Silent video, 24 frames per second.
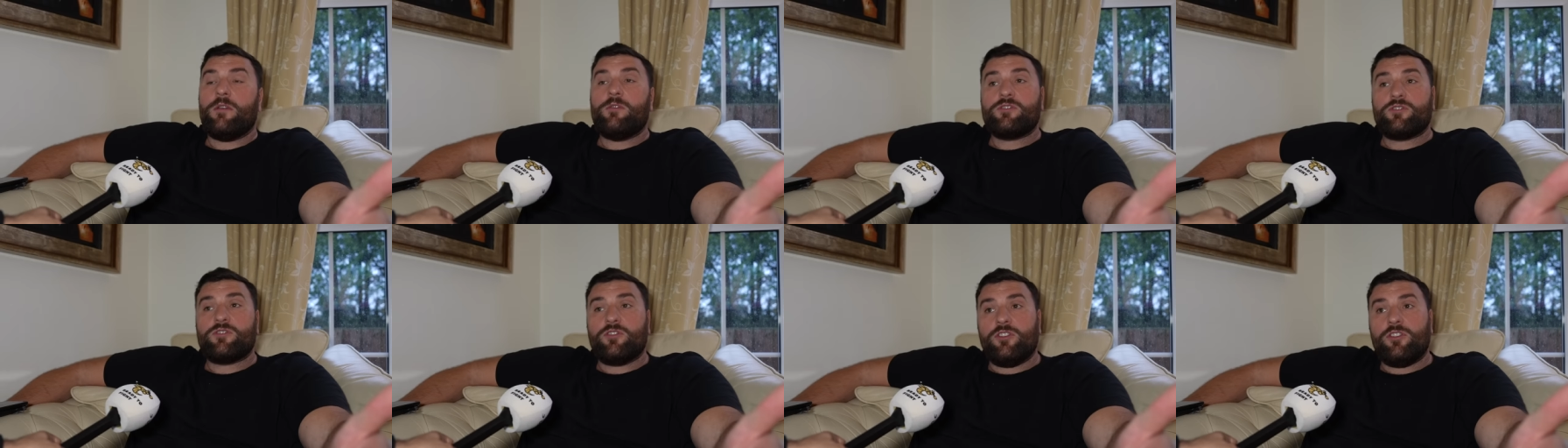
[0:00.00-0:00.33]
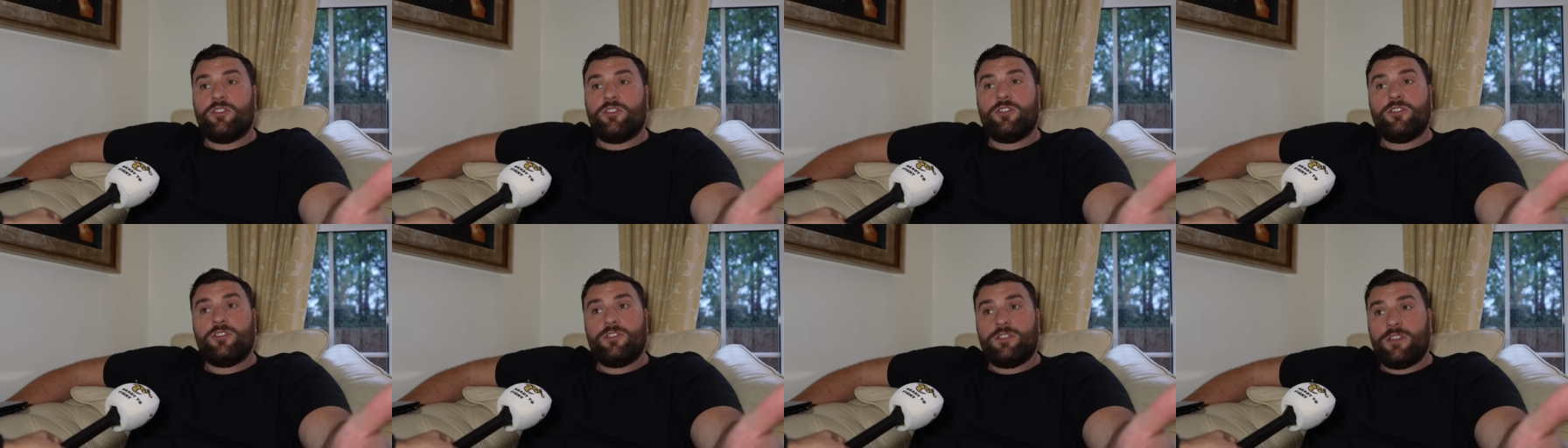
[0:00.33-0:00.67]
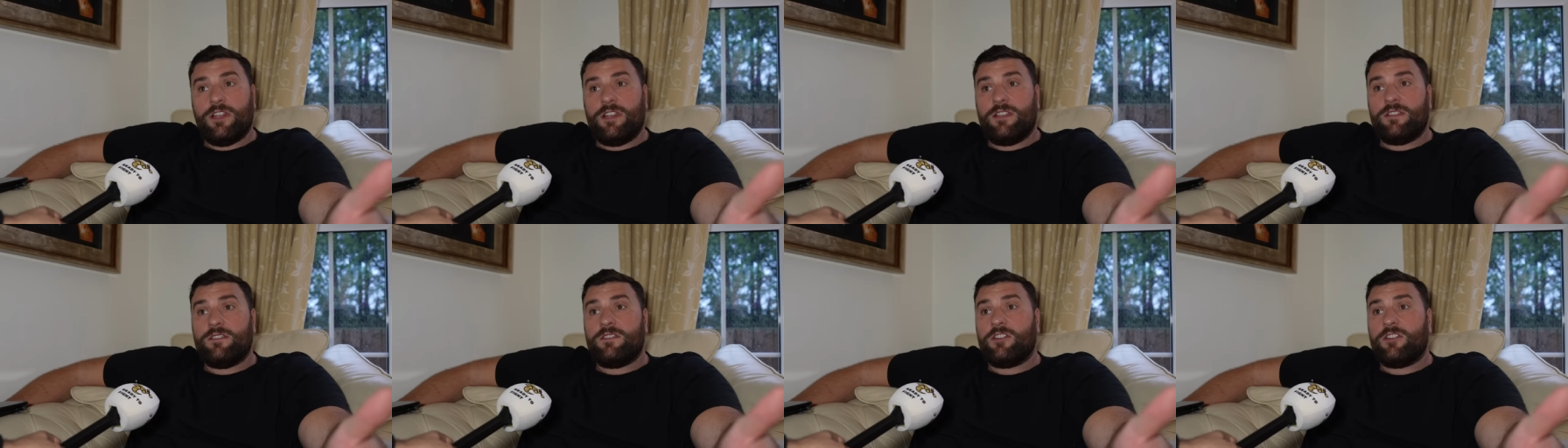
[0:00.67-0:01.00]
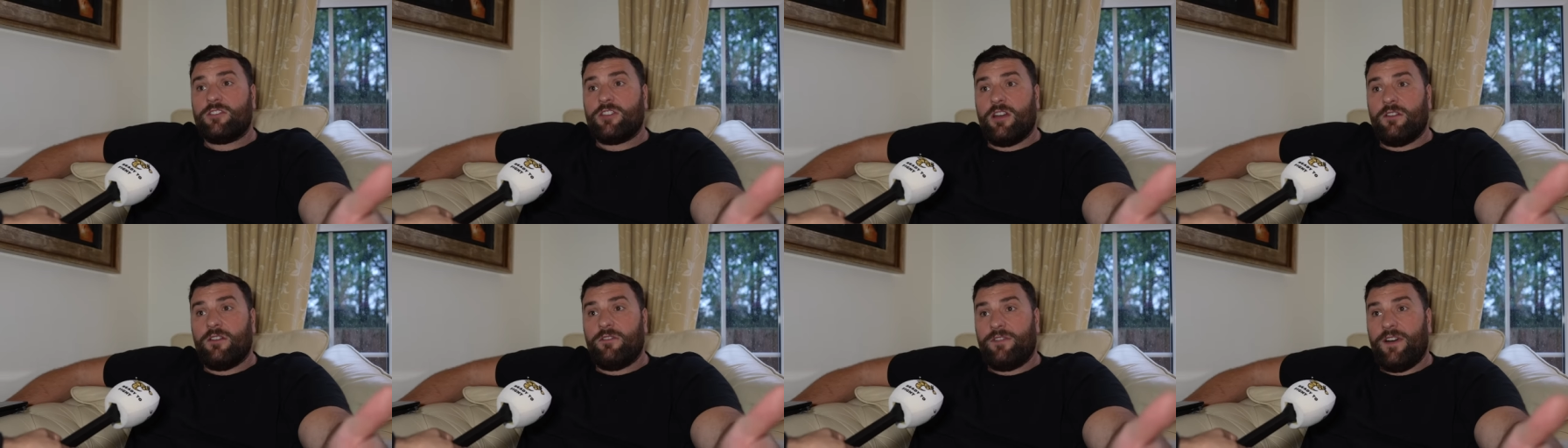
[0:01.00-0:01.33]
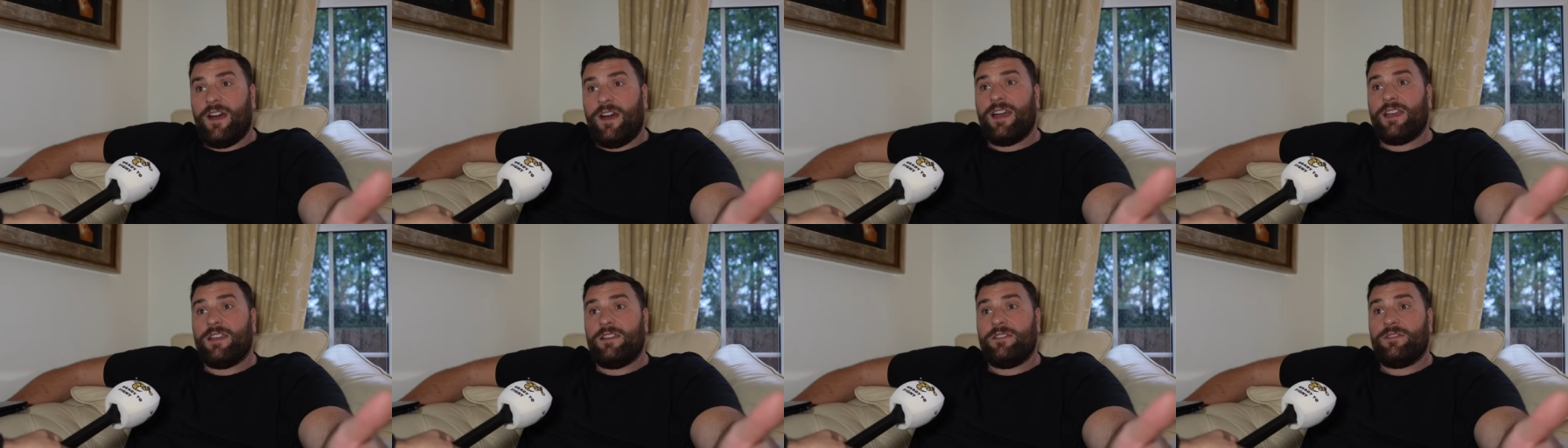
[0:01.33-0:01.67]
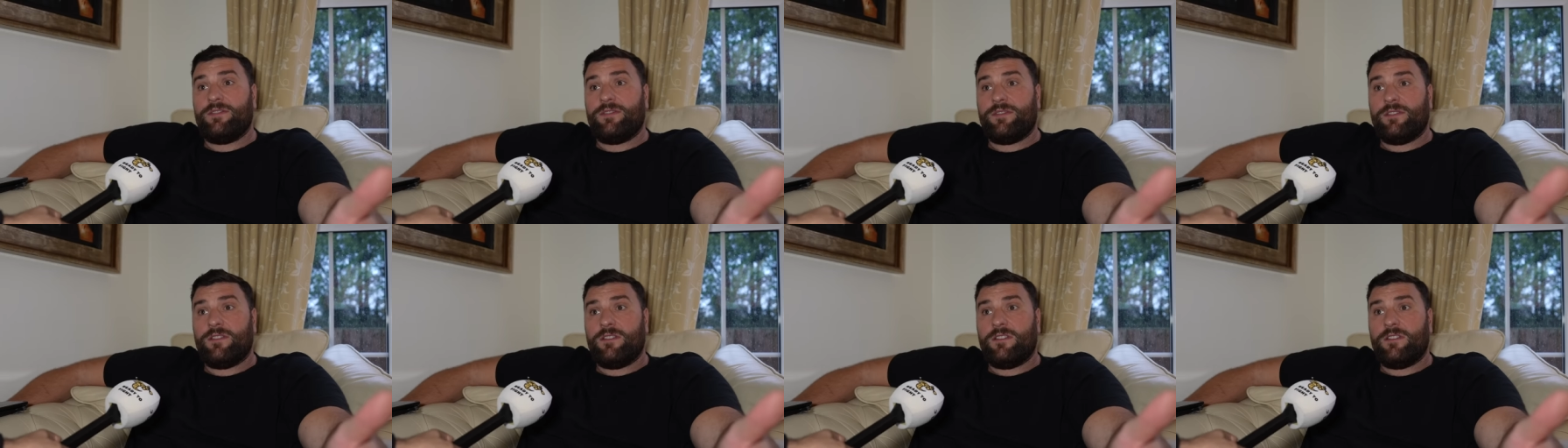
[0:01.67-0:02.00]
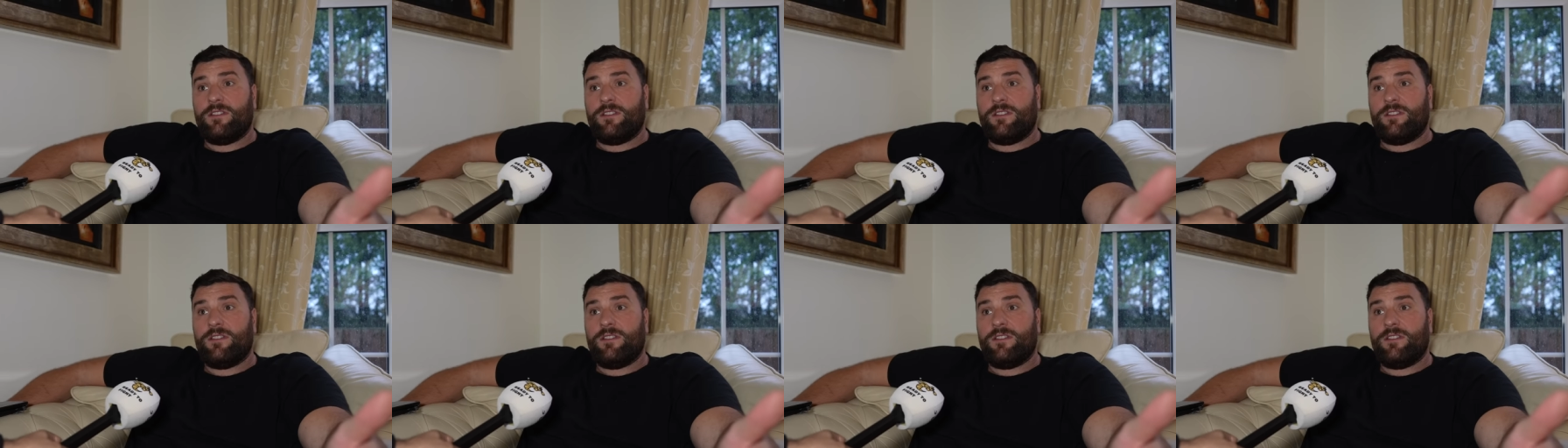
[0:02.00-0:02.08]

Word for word: was all in the top five